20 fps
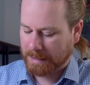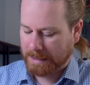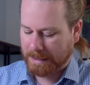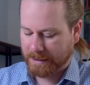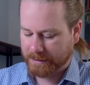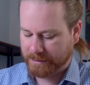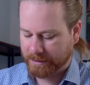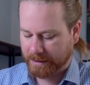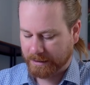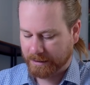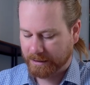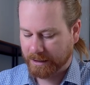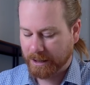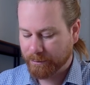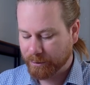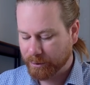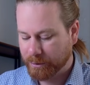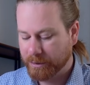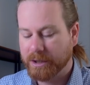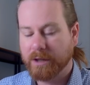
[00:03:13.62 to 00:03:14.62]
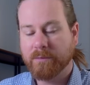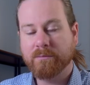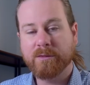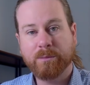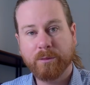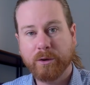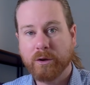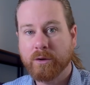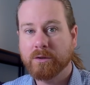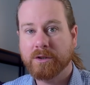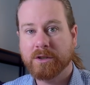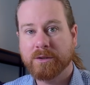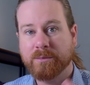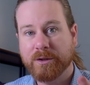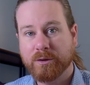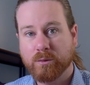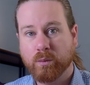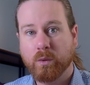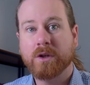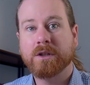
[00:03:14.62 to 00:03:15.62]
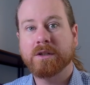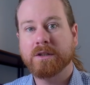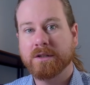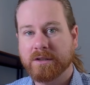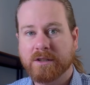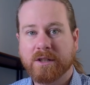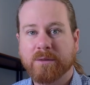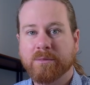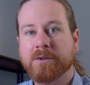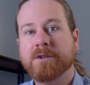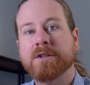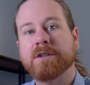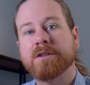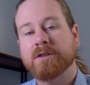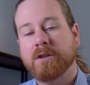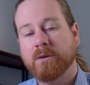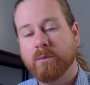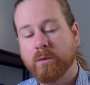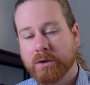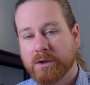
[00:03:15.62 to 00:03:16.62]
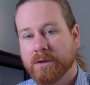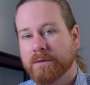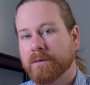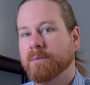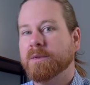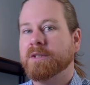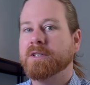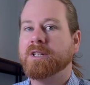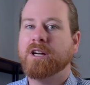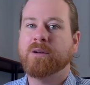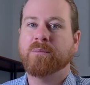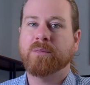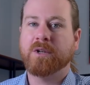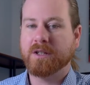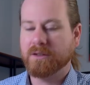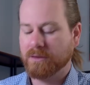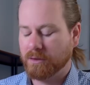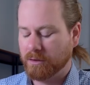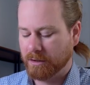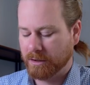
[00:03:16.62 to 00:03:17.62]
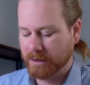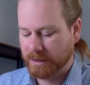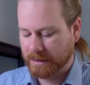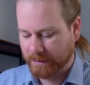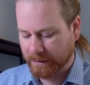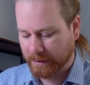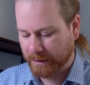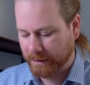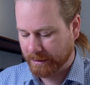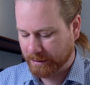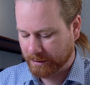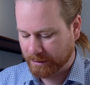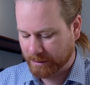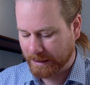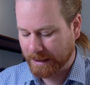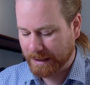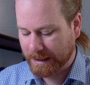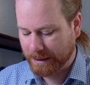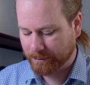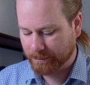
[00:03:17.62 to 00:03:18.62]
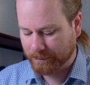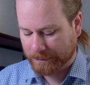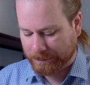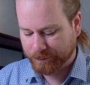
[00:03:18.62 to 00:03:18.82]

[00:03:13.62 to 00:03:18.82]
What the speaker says: As yet, in chemistry terms, pure just means one substance. So water from the tap has got lots of other things in it.